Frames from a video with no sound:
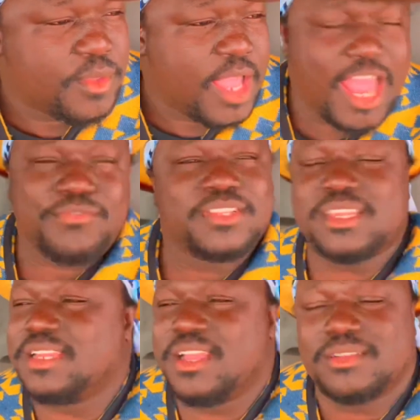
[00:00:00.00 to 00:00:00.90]

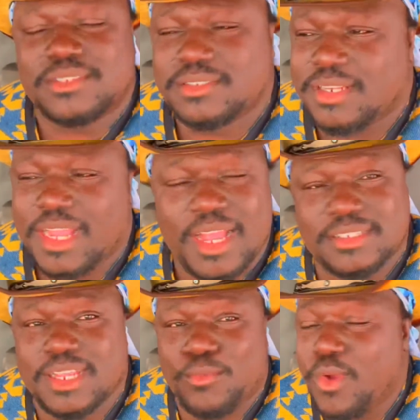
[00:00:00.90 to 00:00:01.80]
Everything else, like I
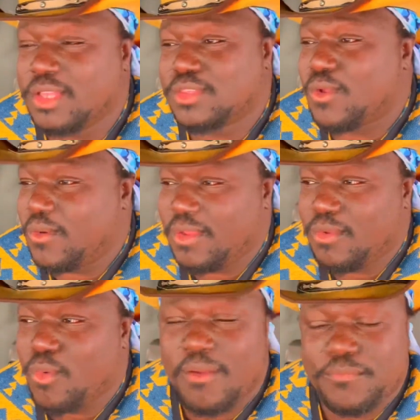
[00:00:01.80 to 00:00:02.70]
said, 130,
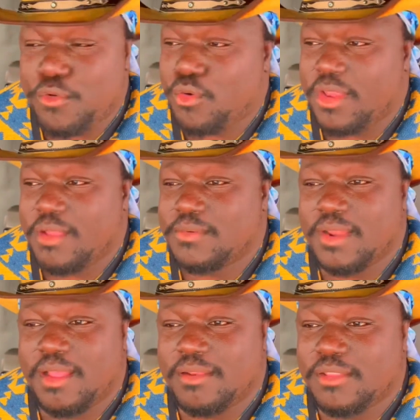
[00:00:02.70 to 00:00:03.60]
140, every
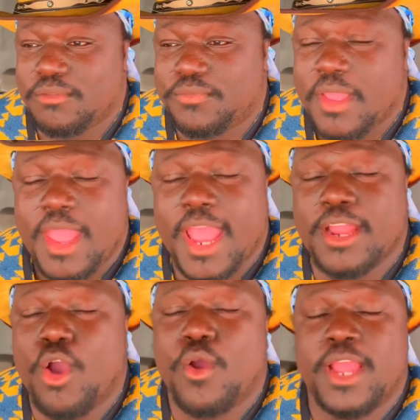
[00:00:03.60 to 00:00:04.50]
now and then
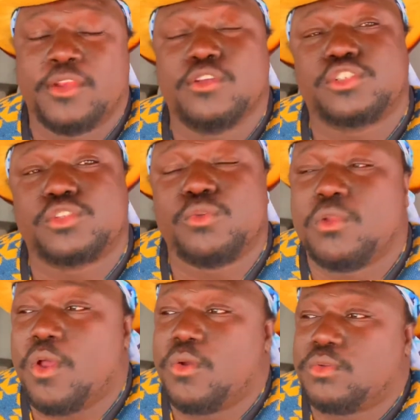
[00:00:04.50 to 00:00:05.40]
and those two
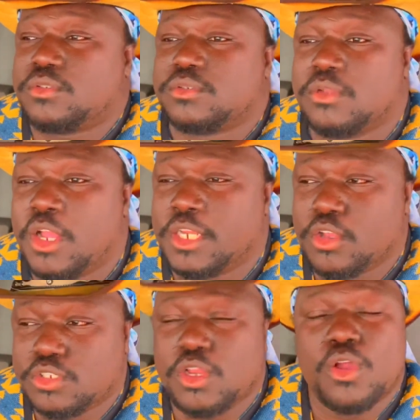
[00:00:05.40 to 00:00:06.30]
loads, on
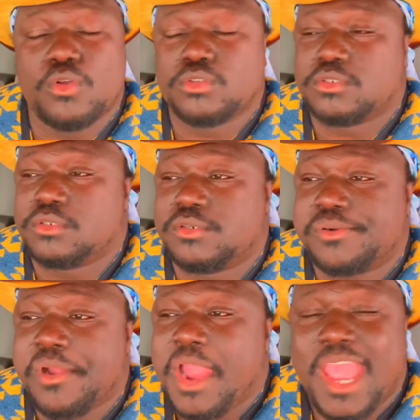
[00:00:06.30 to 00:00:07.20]
those loads,
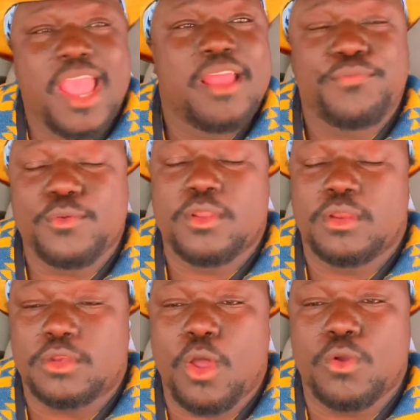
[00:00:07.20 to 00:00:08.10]
handful
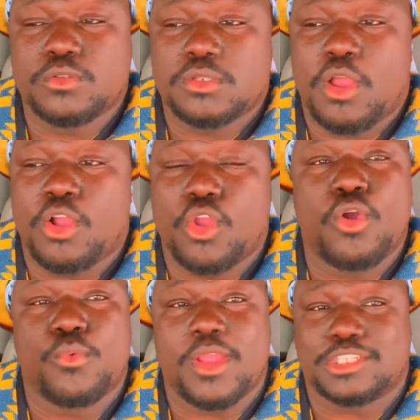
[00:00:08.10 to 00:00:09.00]
of loads are
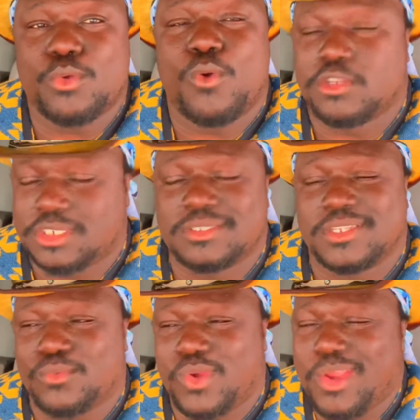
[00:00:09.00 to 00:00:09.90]
going where? To
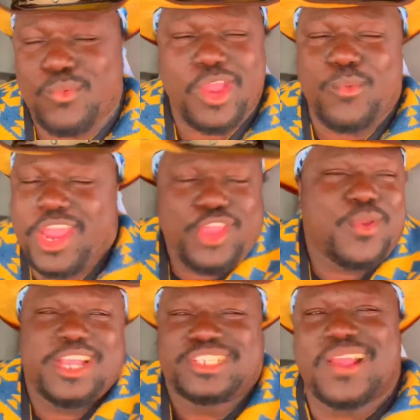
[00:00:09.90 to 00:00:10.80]
Washington. Where you
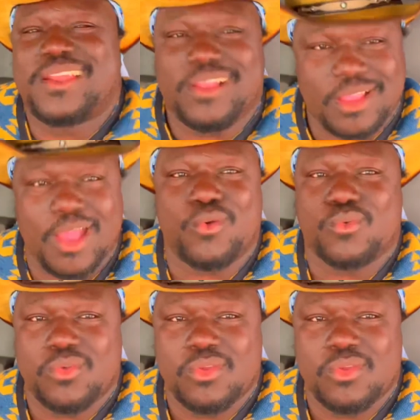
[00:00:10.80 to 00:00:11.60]
ain't trying to go.